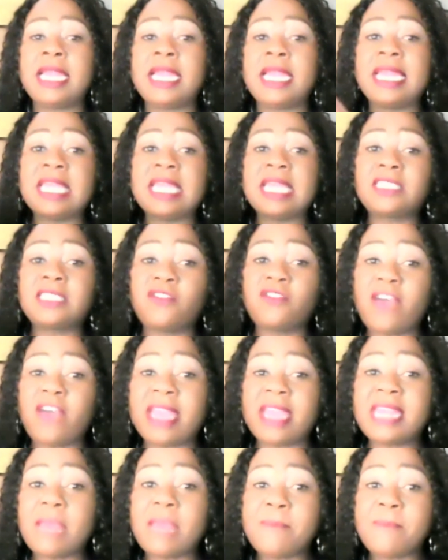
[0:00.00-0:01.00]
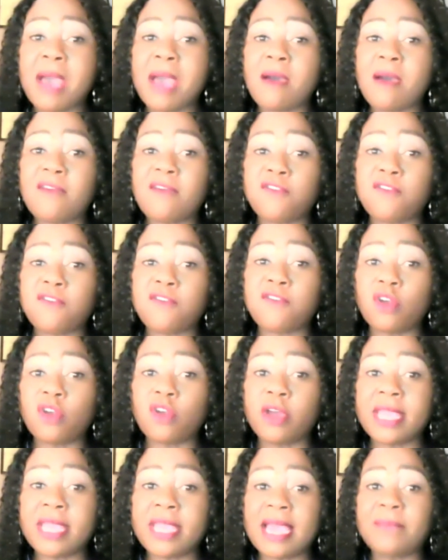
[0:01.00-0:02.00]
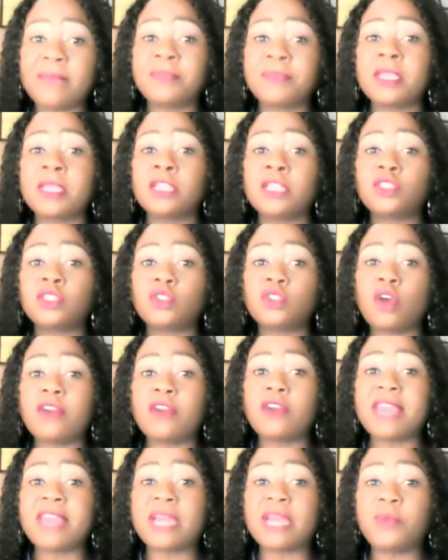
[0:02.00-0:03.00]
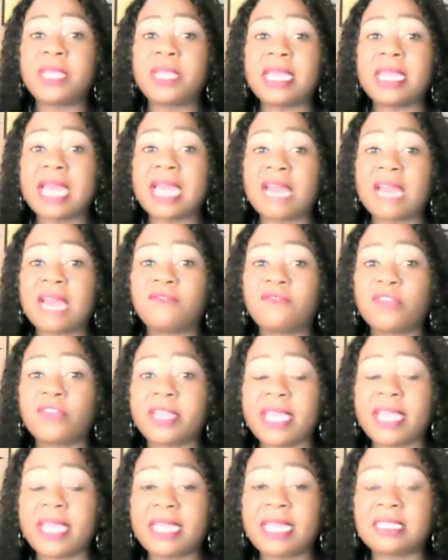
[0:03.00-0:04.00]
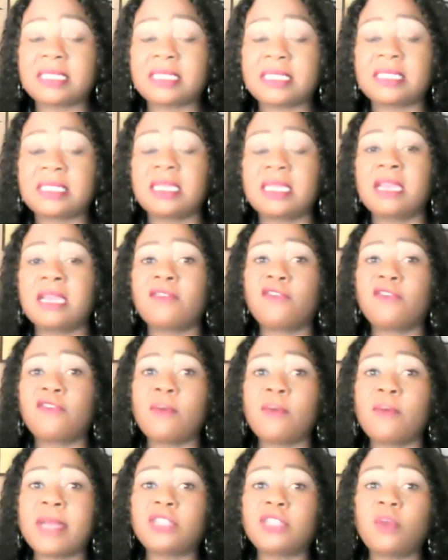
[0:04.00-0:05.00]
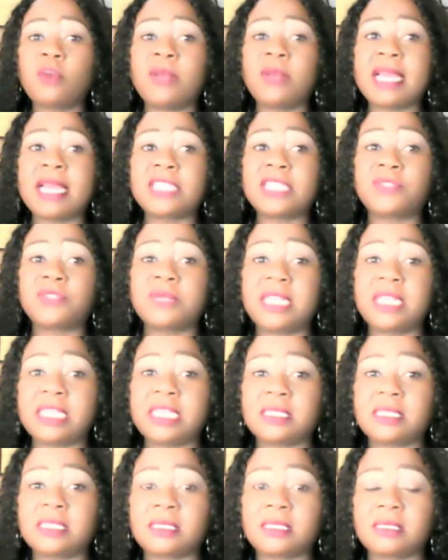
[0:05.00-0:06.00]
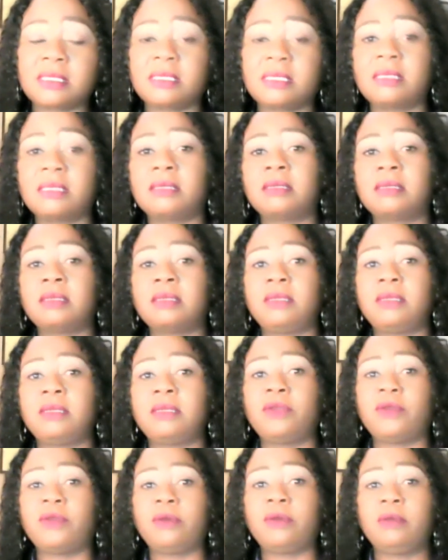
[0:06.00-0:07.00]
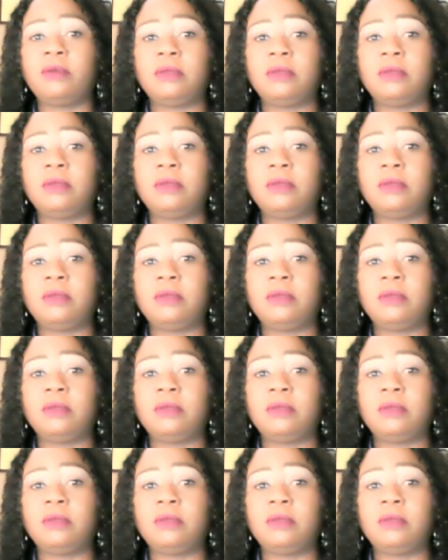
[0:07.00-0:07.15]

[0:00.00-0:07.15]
Let's find a powerful lawyer so that we can advocate for Matomola's release, you know?